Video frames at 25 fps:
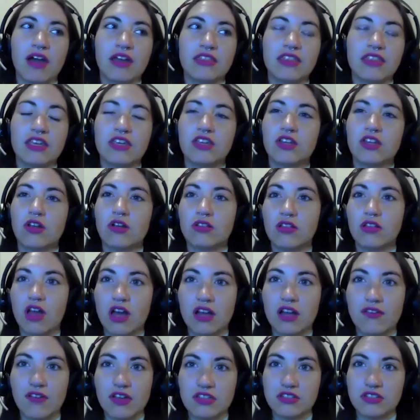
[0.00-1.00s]
I think, you know, a
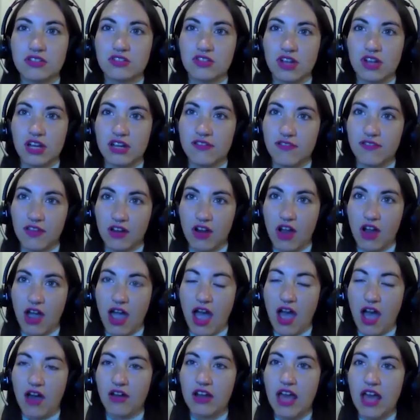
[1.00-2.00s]
lot of us are trying to figure out
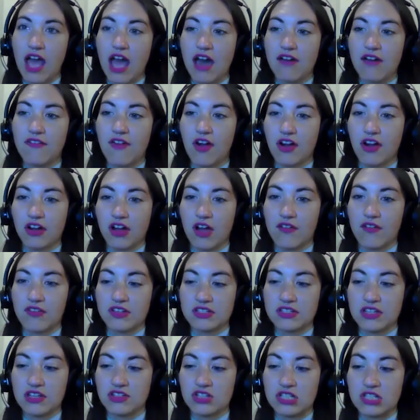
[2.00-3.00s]
how to have hard
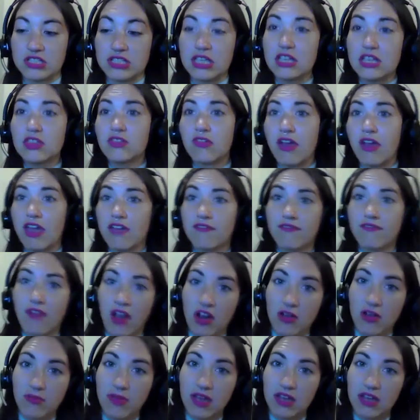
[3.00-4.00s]
conversations in the right
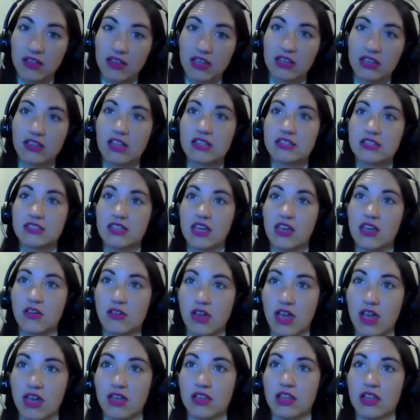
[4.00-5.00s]
environment. Like, let's say,
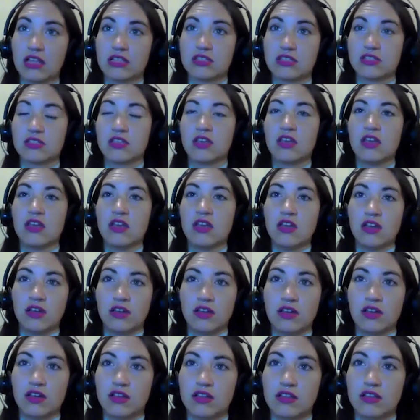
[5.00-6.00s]
okay, let's
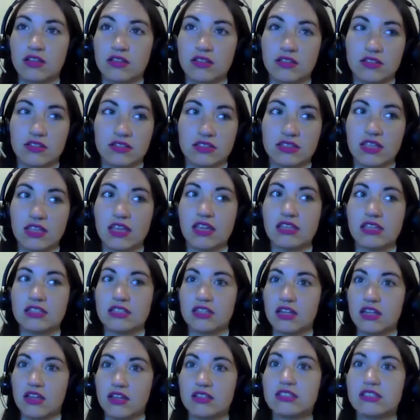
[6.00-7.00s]
say it's
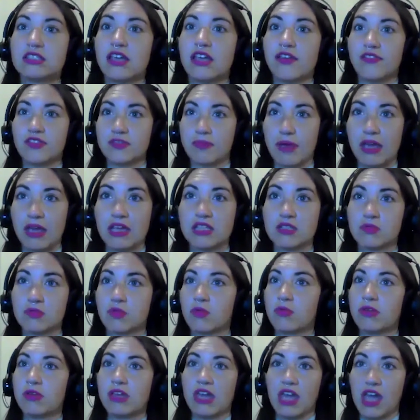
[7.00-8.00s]
in a safe space
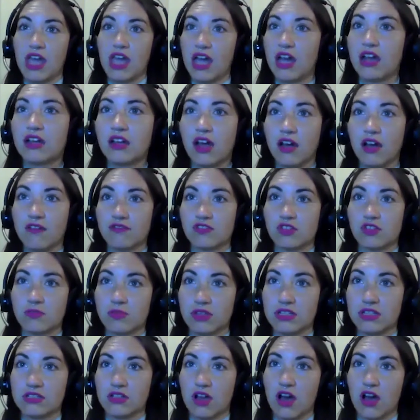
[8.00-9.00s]
where we can
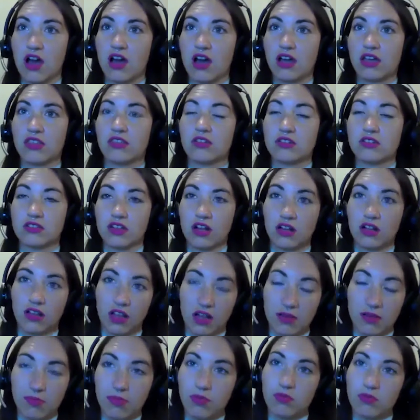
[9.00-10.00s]
comfortably talk and there's not a
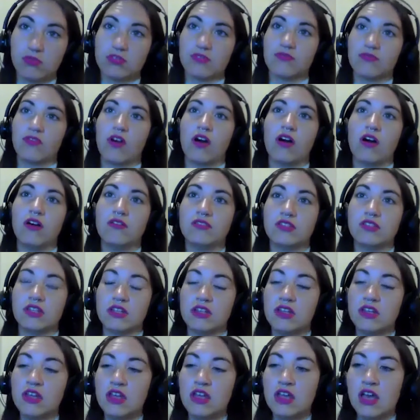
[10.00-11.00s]
lot of booze involved.
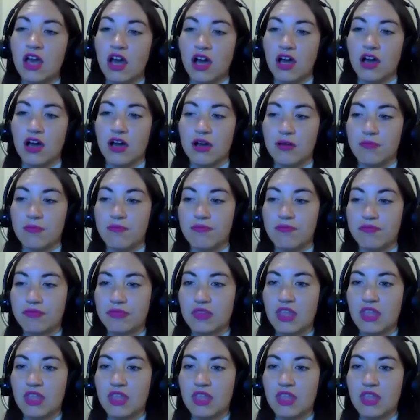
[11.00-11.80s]
And, um, okay.